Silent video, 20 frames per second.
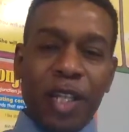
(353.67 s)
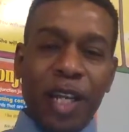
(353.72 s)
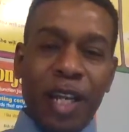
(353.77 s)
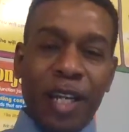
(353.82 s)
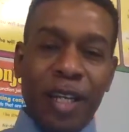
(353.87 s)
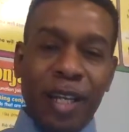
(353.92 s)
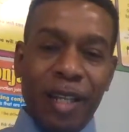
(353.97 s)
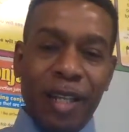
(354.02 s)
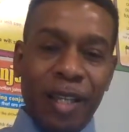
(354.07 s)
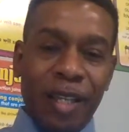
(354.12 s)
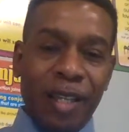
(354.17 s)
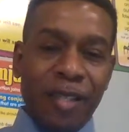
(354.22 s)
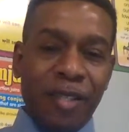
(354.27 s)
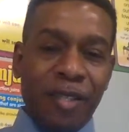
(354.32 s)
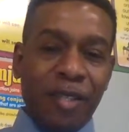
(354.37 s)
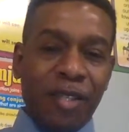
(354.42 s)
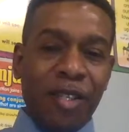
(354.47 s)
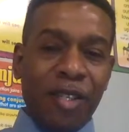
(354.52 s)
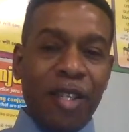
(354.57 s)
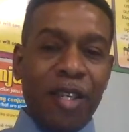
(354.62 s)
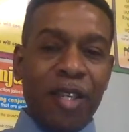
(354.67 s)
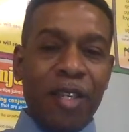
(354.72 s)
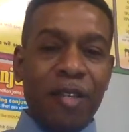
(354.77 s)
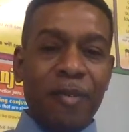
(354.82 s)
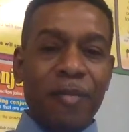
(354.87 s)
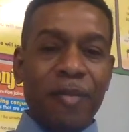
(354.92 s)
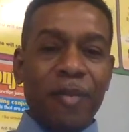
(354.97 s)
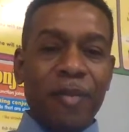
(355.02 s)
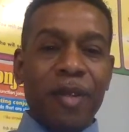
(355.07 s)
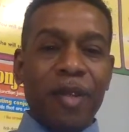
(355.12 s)
and that they
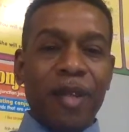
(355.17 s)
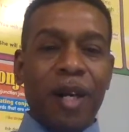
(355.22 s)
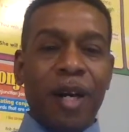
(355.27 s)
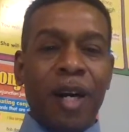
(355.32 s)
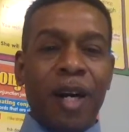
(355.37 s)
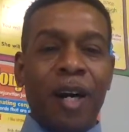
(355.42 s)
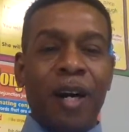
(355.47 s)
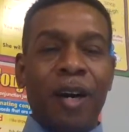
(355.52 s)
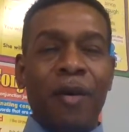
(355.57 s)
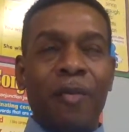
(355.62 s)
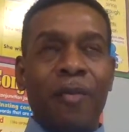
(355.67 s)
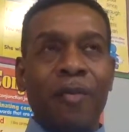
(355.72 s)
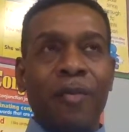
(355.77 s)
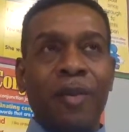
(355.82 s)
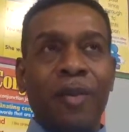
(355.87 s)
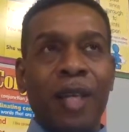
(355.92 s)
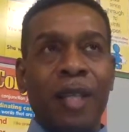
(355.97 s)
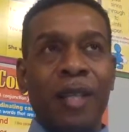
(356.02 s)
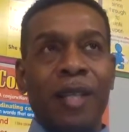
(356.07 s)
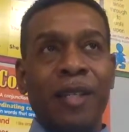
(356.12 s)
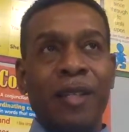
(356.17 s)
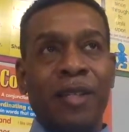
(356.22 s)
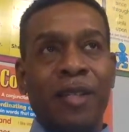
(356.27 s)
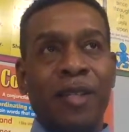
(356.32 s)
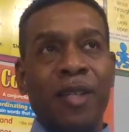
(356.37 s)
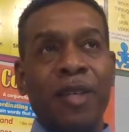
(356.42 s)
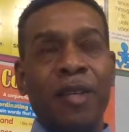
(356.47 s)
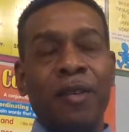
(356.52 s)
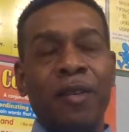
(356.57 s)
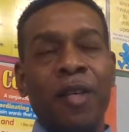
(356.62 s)
see
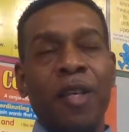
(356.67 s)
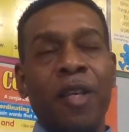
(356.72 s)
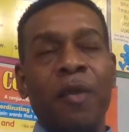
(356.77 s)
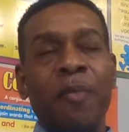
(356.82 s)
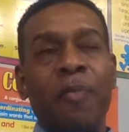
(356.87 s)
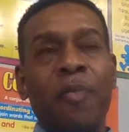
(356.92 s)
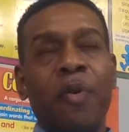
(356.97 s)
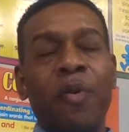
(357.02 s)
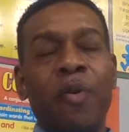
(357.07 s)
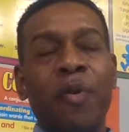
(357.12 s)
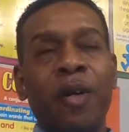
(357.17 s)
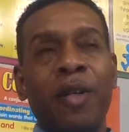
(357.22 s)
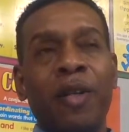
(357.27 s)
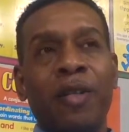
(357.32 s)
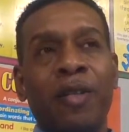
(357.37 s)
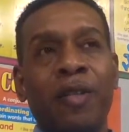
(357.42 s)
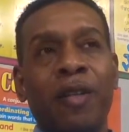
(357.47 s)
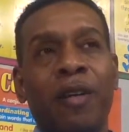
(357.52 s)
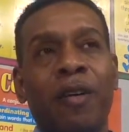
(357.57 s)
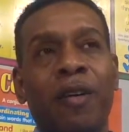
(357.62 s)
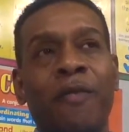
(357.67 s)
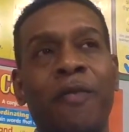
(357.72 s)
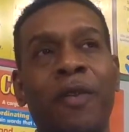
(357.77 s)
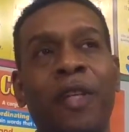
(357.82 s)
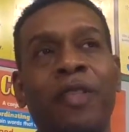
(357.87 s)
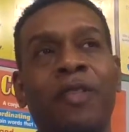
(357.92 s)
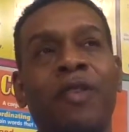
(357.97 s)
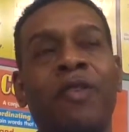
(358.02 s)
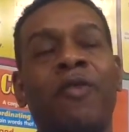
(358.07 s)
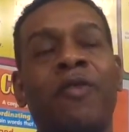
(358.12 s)
the importance of
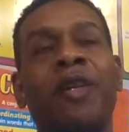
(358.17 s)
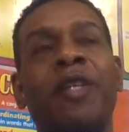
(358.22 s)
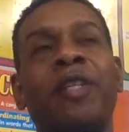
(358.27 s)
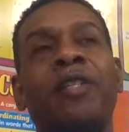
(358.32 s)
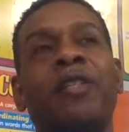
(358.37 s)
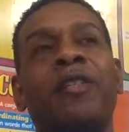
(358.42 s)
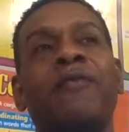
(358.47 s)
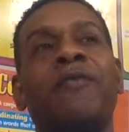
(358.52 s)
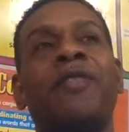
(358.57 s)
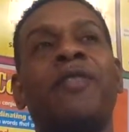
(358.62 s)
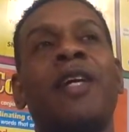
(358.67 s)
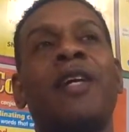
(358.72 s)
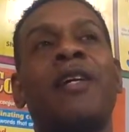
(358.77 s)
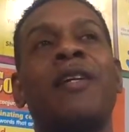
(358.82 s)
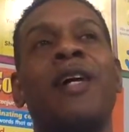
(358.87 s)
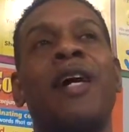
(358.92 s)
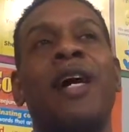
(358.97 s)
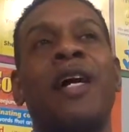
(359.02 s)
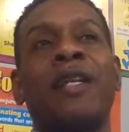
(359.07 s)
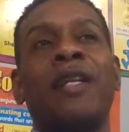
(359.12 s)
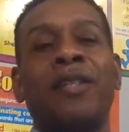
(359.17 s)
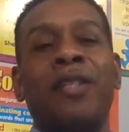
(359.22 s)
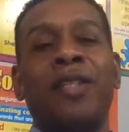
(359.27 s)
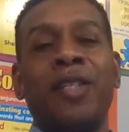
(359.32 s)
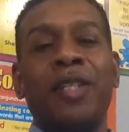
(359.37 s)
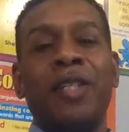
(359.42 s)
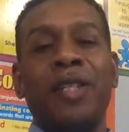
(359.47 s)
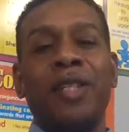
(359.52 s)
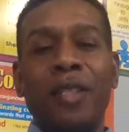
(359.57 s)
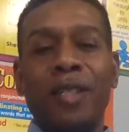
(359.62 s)
integration of
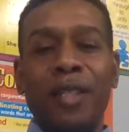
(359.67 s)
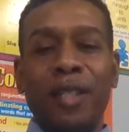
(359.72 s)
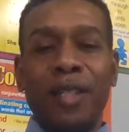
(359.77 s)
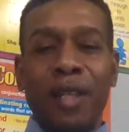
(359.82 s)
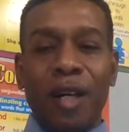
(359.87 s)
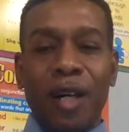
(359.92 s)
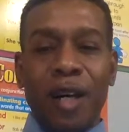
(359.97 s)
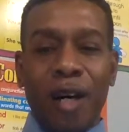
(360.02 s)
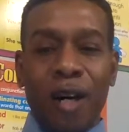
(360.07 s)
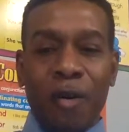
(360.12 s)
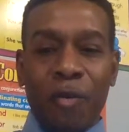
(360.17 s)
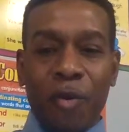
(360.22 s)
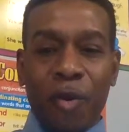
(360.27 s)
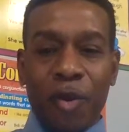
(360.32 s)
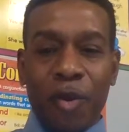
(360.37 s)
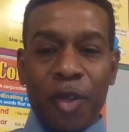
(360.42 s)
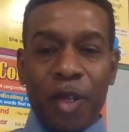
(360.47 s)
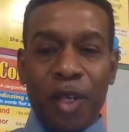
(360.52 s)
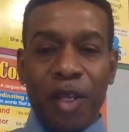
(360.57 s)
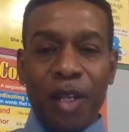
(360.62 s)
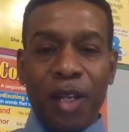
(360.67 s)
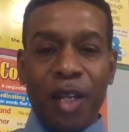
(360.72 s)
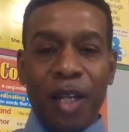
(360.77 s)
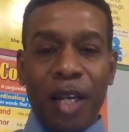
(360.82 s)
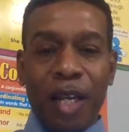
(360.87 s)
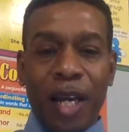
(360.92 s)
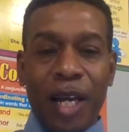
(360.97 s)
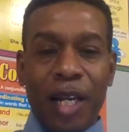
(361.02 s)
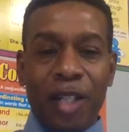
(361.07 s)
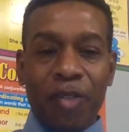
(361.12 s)
technology within the
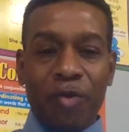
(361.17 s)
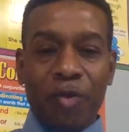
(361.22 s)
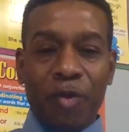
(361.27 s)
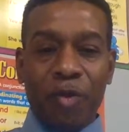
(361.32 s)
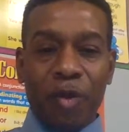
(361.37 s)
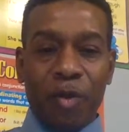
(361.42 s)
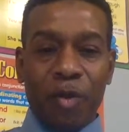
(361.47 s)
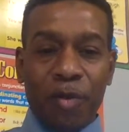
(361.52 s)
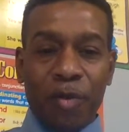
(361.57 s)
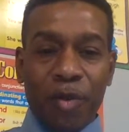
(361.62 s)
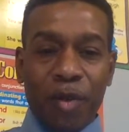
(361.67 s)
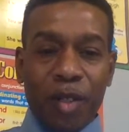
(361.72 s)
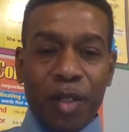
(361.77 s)
classroom.